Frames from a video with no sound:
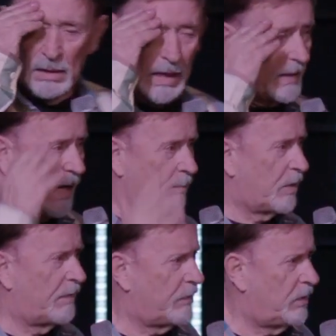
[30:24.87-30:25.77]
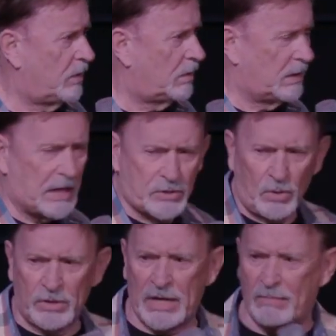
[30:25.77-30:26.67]
I can't pray for you. And that's the
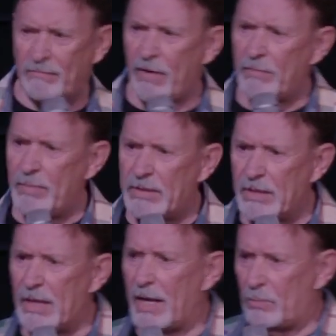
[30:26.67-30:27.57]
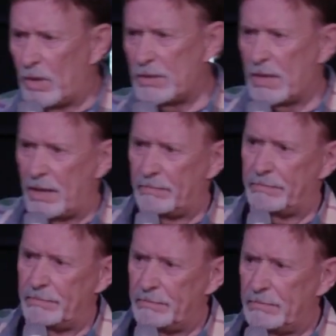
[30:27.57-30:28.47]
only time I've ever been denied, one time
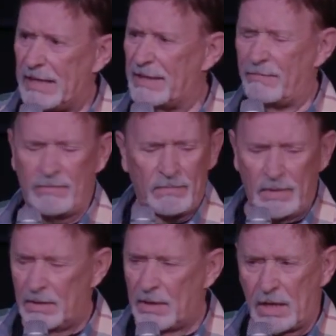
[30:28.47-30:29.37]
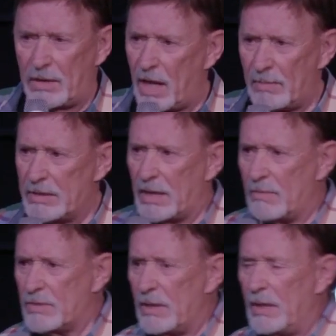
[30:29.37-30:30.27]
out of, I don't know how many
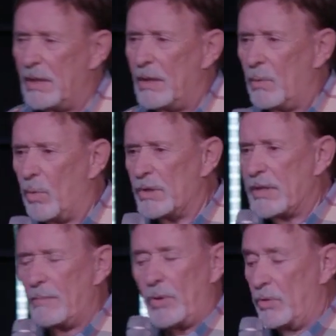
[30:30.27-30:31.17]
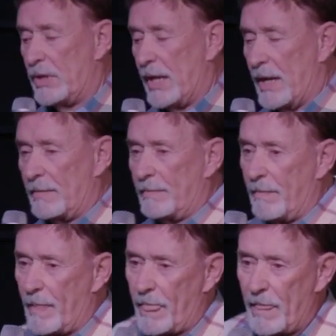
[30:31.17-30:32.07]
times. One time, no, you can't.
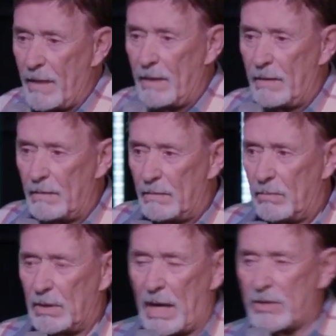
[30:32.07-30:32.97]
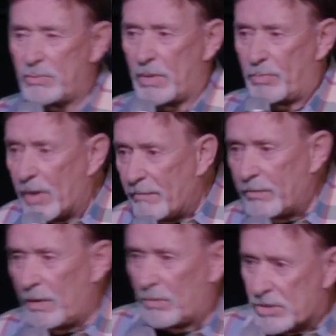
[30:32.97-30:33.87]
Well, I just want to pray for
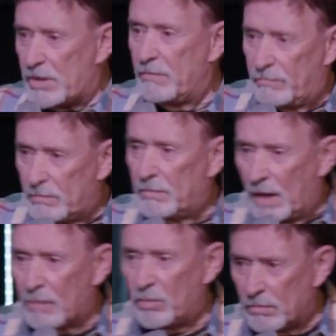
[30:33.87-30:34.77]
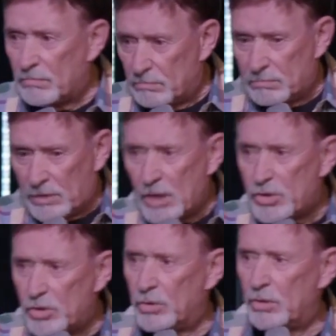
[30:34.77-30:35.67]
you. I want to see if God will
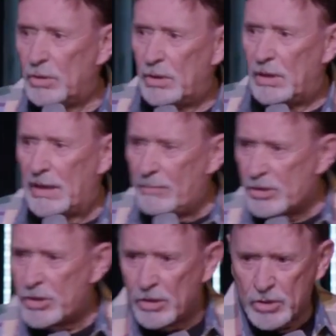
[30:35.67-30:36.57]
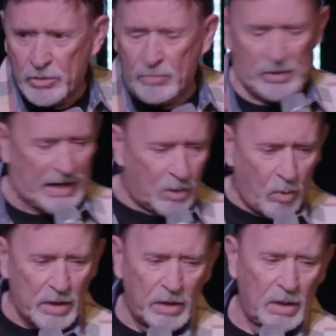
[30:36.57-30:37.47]
touch you. Let me share the scripture. I don't
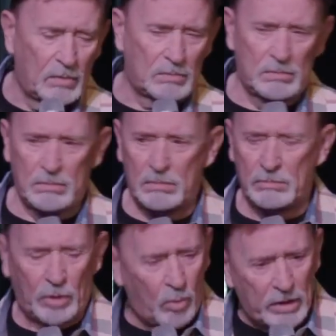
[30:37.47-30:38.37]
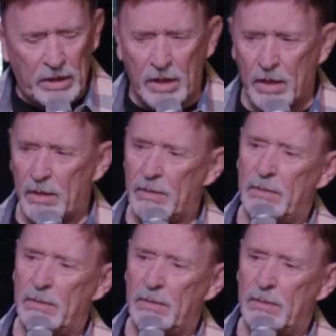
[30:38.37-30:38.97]
want to know. Don't want to hear it.